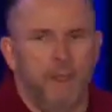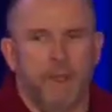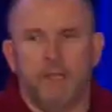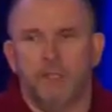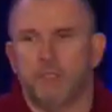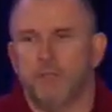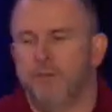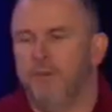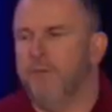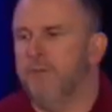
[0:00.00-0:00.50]

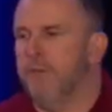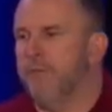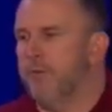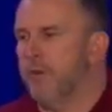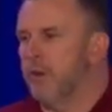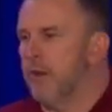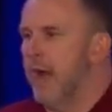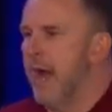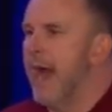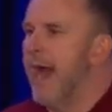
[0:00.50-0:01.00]
So even if you're
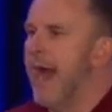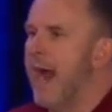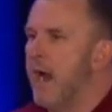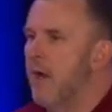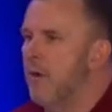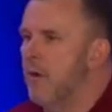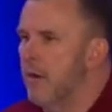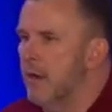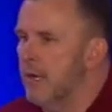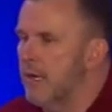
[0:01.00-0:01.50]
going to
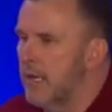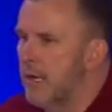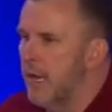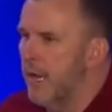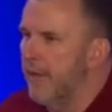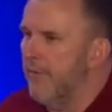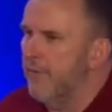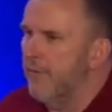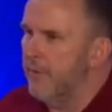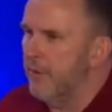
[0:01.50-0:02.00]
hire
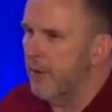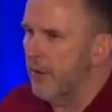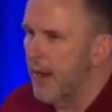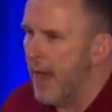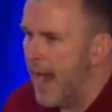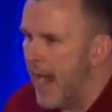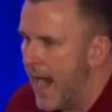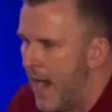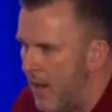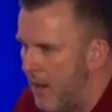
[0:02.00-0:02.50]

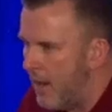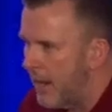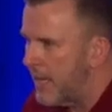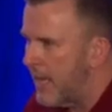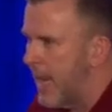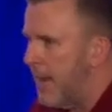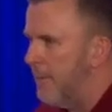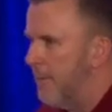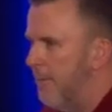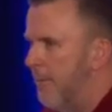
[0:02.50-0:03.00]
a
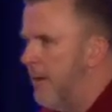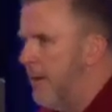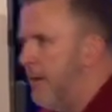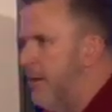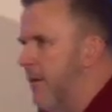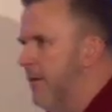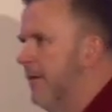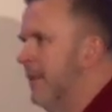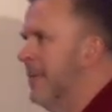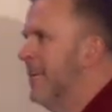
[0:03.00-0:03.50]
copywriter,